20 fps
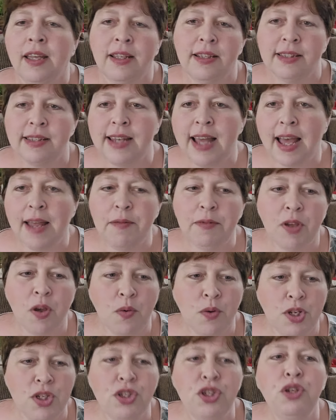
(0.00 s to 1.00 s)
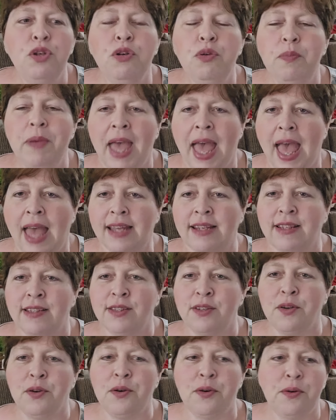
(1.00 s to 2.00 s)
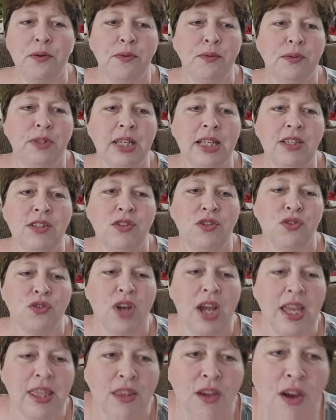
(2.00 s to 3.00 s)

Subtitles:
It's not going too bad, so let's try the